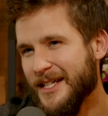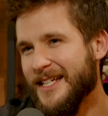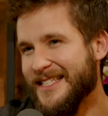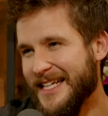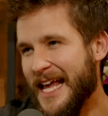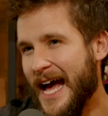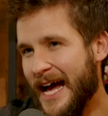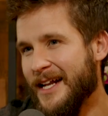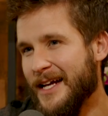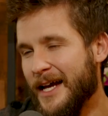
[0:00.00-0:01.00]
Cuz yeah,
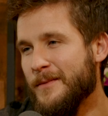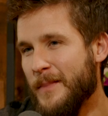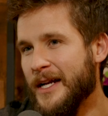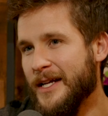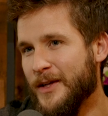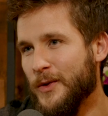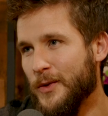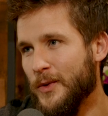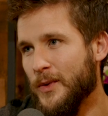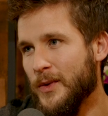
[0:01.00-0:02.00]
I had I had a buddy
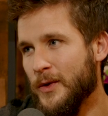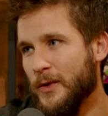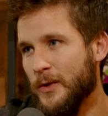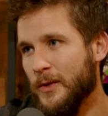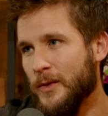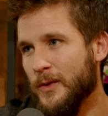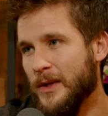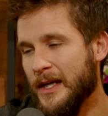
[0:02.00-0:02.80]
who who